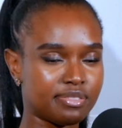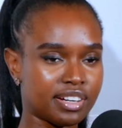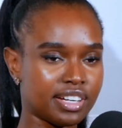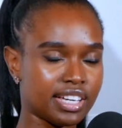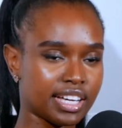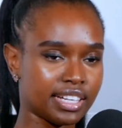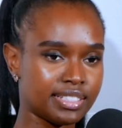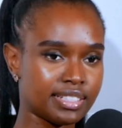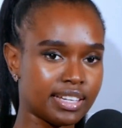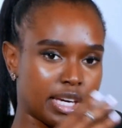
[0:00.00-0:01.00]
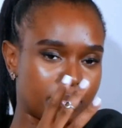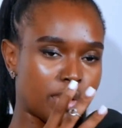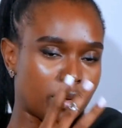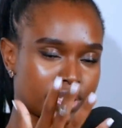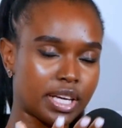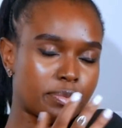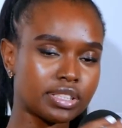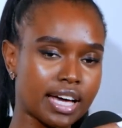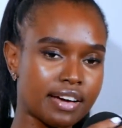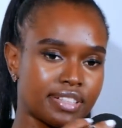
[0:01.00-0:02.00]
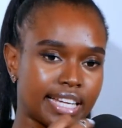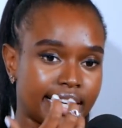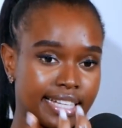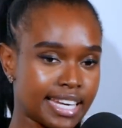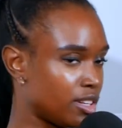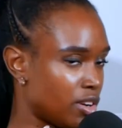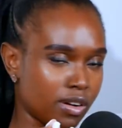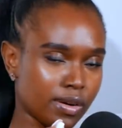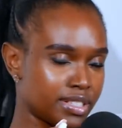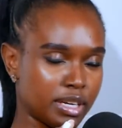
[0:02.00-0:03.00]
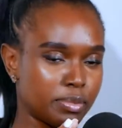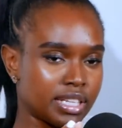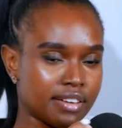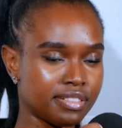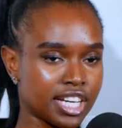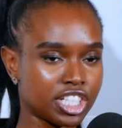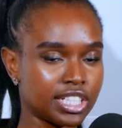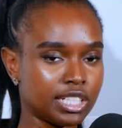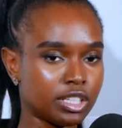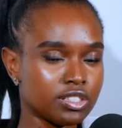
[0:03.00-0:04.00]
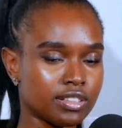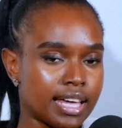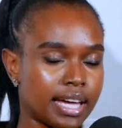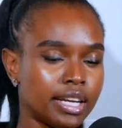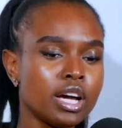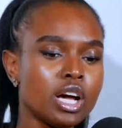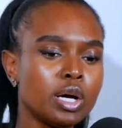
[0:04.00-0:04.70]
delivery, and I didn't. I wasn't able. It was natural, like, didn't No, I wasn't able to have it naturally because of that.